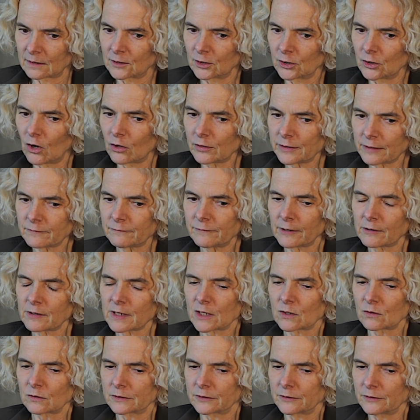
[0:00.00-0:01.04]
The other
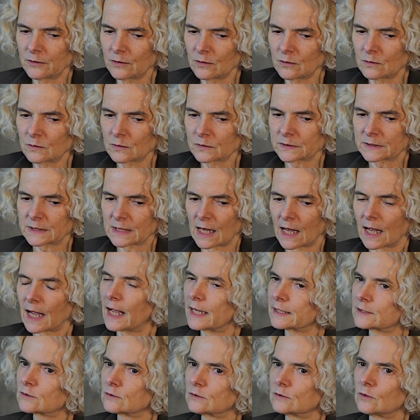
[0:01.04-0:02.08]
very good news uh,
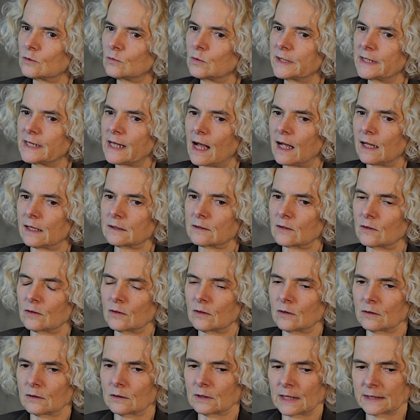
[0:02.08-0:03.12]
has to do with
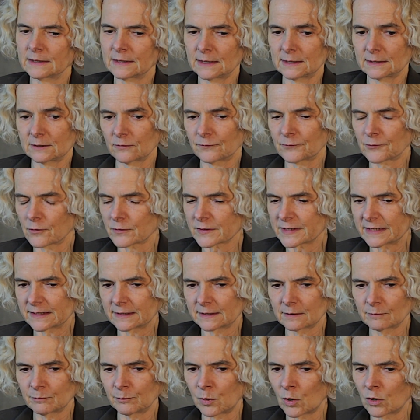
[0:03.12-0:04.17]
alcohol, and this of course
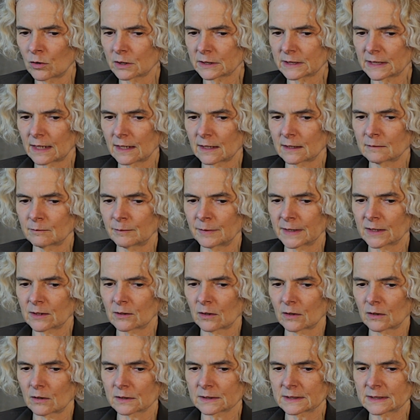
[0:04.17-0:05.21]
is important
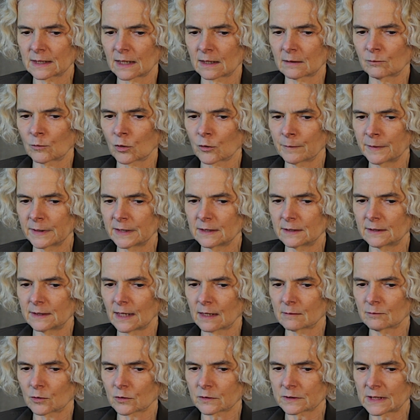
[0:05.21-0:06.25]
because the morbidity
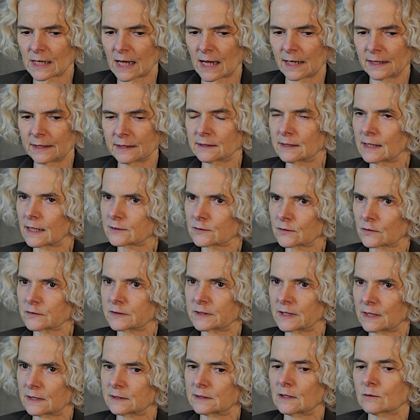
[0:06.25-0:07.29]
and mortality
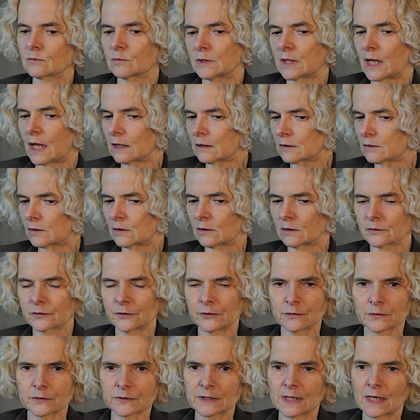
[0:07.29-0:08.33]
associated with alcohol
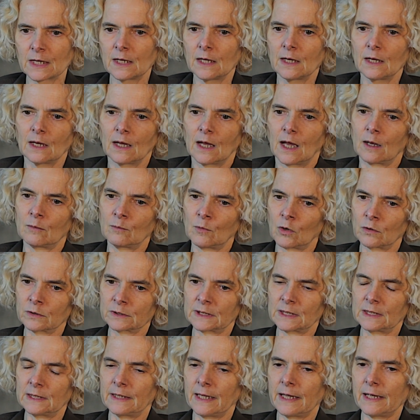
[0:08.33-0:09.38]
use among
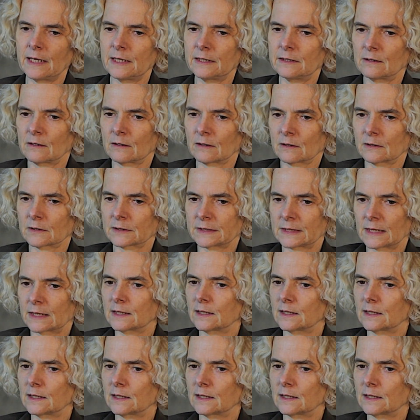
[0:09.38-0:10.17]
teenagers